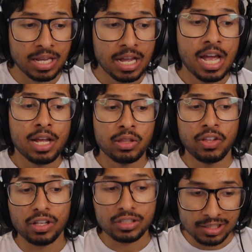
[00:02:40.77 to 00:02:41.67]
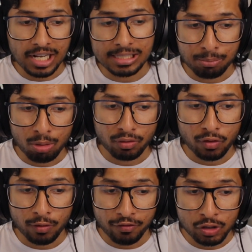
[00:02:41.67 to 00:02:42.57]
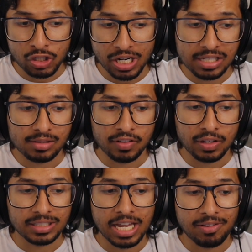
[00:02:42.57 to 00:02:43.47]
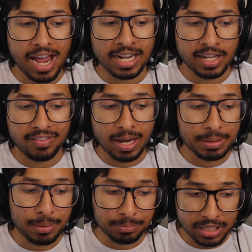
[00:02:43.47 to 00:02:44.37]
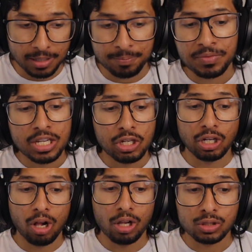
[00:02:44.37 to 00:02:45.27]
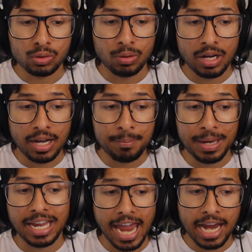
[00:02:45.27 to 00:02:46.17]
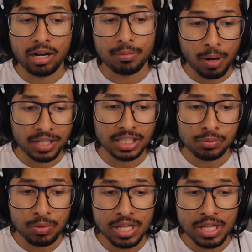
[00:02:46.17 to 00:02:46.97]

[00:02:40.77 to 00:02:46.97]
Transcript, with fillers: They've also got support for Vue.js, Svelte, and React Native coming up later. You can also make Anchor projects with it.